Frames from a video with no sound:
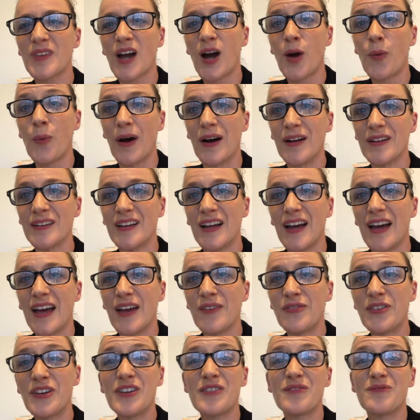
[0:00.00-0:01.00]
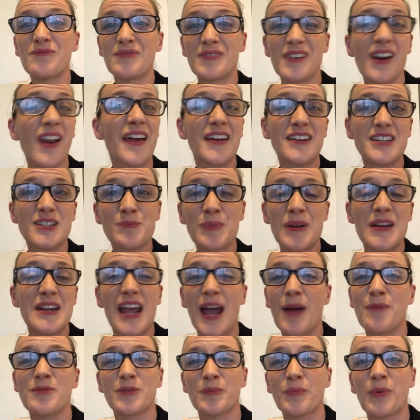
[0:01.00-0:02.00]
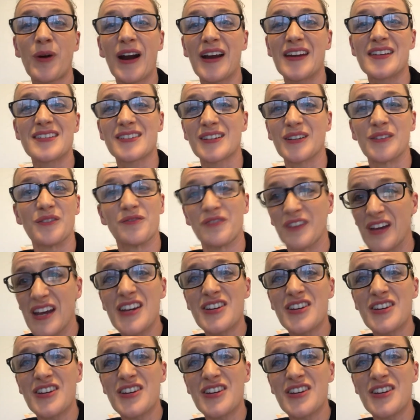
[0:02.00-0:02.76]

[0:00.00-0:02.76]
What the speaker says: Oh well, if you'd like to be kept abreast of